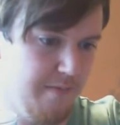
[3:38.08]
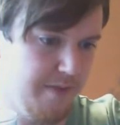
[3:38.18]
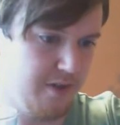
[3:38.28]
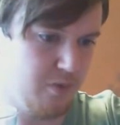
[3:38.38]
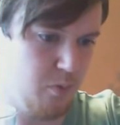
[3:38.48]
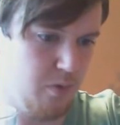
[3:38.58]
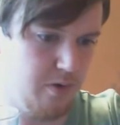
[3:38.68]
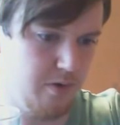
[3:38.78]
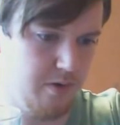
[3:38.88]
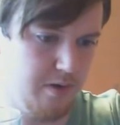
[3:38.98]
this
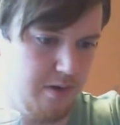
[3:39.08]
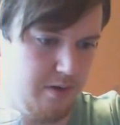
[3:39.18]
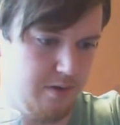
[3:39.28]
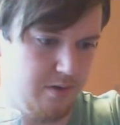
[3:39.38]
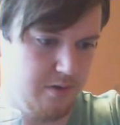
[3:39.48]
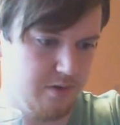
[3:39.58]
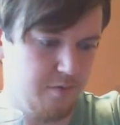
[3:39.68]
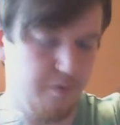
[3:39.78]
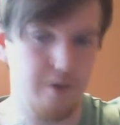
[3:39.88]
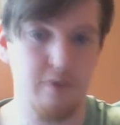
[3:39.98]
one is
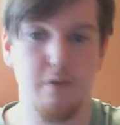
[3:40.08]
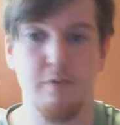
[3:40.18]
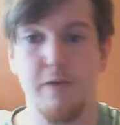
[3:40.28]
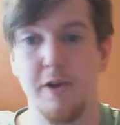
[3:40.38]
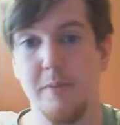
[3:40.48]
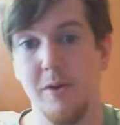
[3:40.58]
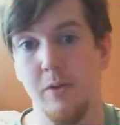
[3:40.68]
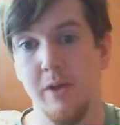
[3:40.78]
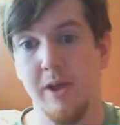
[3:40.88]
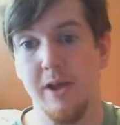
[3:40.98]
330ml.
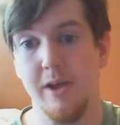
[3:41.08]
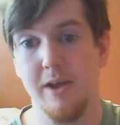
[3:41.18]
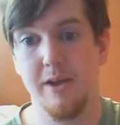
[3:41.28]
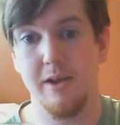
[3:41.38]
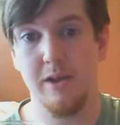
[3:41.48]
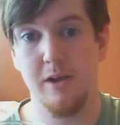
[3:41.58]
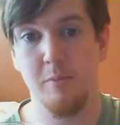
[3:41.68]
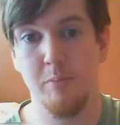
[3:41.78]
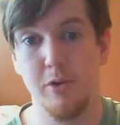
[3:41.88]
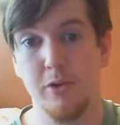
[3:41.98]

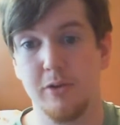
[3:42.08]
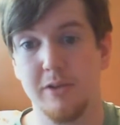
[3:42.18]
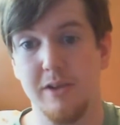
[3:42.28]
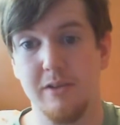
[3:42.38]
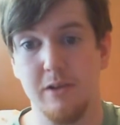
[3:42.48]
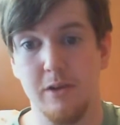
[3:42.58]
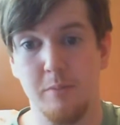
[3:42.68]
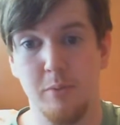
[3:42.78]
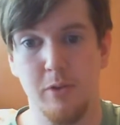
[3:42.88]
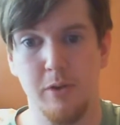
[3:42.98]
Brewdog tend to
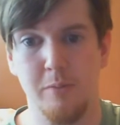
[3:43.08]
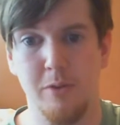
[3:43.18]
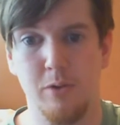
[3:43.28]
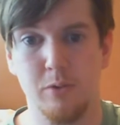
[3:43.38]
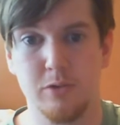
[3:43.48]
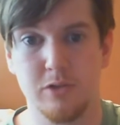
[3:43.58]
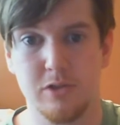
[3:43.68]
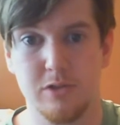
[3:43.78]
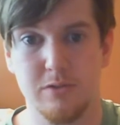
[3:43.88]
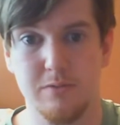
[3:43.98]
put their
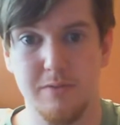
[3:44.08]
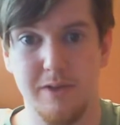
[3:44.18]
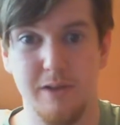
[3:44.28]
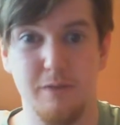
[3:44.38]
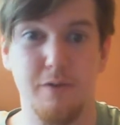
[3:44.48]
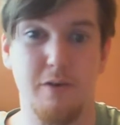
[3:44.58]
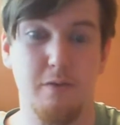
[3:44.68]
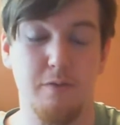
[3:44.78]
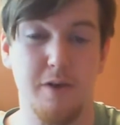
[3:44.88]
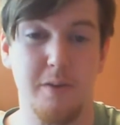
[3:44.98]
bottles at the
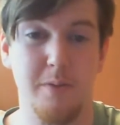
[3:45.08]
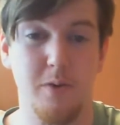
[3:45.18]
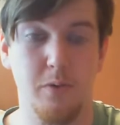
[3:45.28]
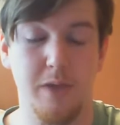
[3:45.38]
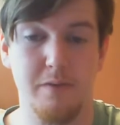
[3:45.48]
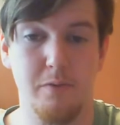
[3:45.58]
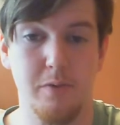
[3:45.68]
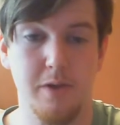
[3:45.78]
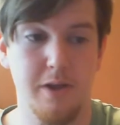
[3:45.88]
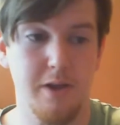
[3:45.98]
330ml level.
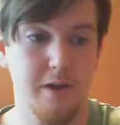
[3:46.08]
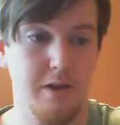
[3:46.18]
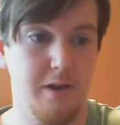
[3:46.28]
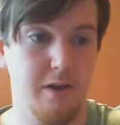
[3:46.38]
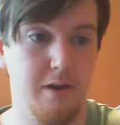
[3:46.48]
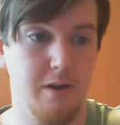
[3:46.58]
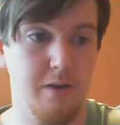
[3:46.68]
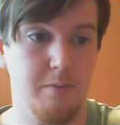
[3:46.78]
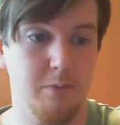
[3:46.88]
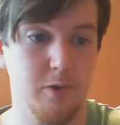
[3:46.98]

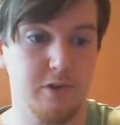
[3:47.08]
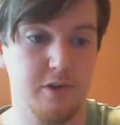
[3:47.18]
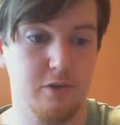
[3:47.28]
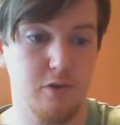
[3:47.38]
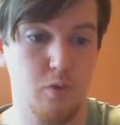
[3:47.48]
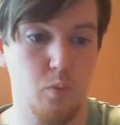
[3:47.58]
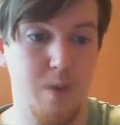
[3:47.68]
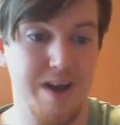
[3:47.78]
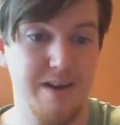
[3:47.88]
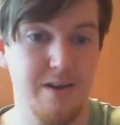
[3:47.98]
I'm not exactly sure
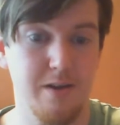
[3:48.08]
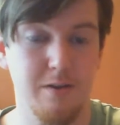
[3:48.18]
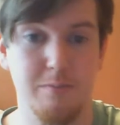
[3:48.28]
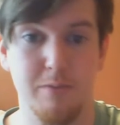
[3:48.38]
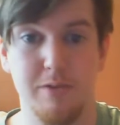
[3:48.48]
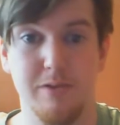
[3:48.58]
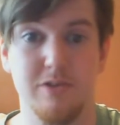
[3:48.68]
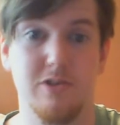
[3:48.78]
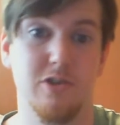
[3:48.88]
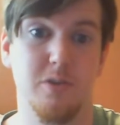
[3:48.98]
why, but
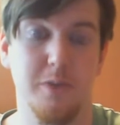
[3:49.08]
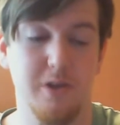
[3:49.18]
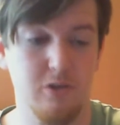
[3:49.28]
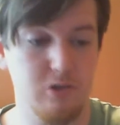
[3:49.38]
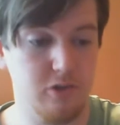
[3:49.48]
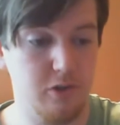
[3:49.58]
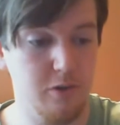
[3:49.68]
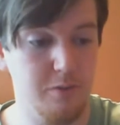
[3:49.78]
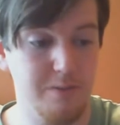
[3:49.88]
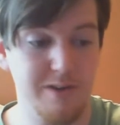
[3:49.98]
that's just the way they choose to do
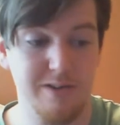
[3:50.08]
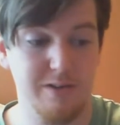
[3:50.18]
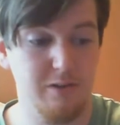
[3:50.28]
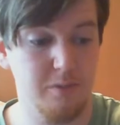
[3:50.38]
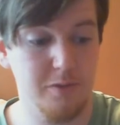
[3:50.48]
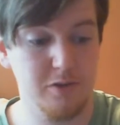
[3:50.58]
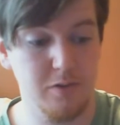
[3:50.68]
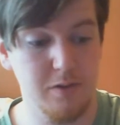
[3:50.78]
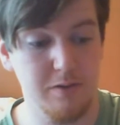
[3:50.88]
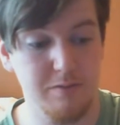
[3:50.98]
it, and to be honest
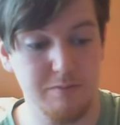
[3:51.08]
with you,